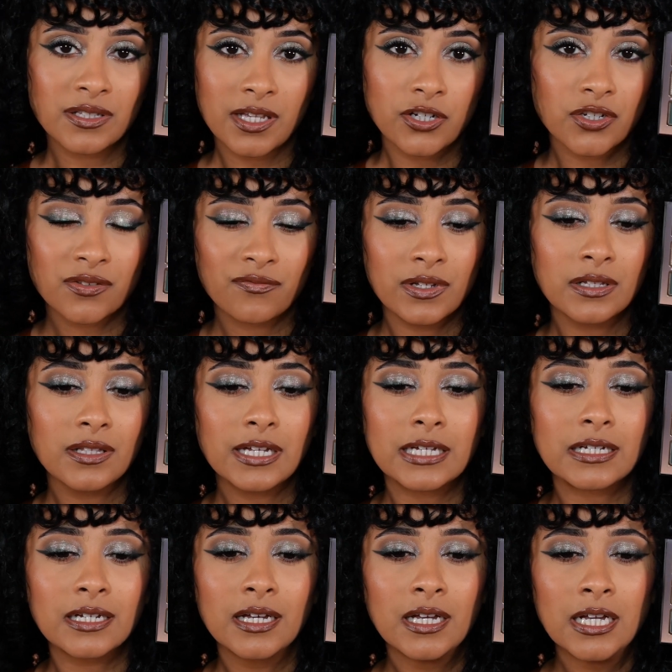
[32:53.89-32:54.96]
I just feel
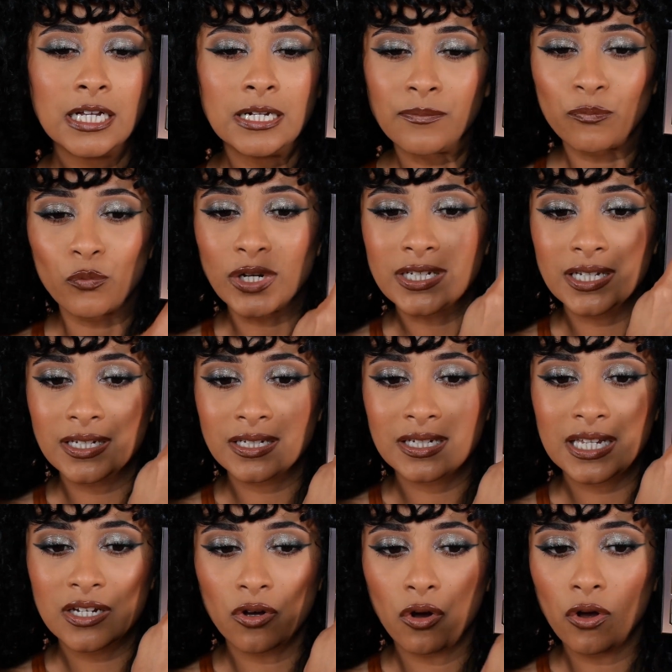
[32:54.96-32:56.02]
like we didn't
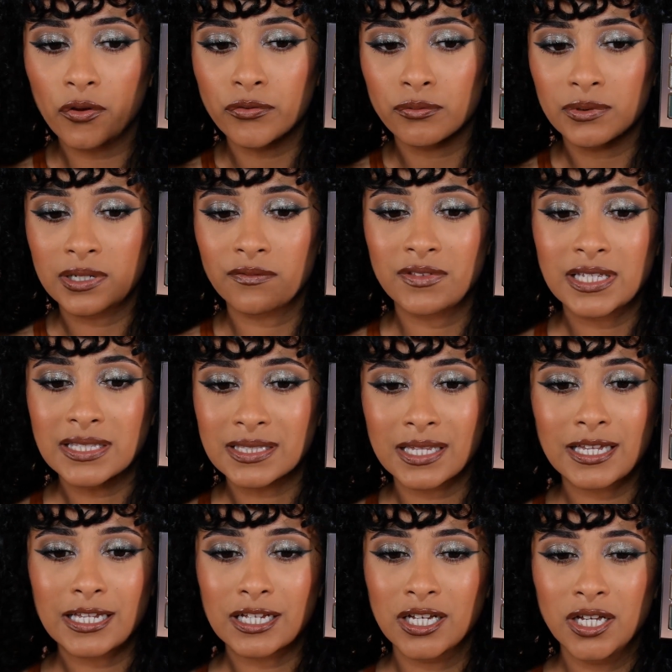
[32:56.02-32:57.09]
need all three of these
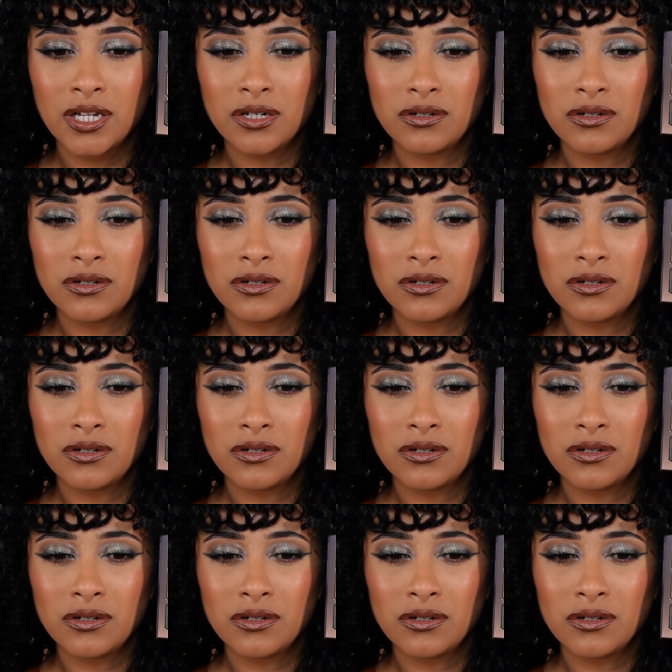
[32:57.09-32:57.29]
like